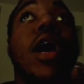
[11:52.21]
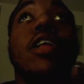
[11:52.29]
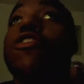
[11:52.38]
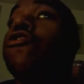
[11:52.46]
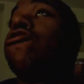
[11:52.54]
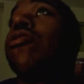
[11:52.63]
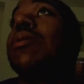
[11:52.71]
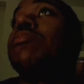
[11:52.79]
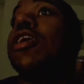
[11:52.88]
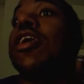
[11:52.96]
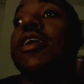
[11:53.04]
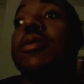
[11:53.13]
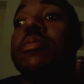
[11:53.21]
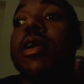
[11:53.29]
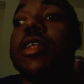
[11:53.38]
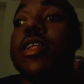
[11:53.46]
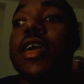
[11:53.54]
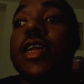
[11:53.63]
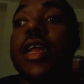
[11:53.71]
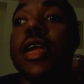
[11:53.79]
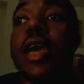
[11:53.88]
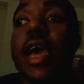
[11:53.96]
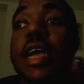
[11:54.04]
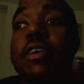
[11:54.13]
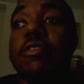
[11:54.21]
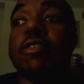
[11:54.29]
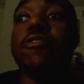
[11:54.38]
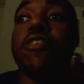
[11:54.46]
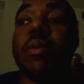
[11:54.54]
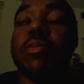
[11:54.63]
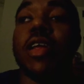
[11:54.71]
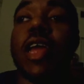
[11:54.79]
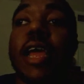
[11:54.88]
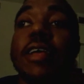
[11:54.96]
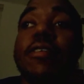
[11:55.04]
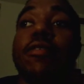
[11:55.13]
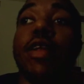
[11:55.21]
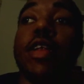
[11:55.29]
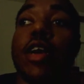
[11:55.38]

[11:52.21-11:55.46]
I just drop the earbuds in the case, drop the case on the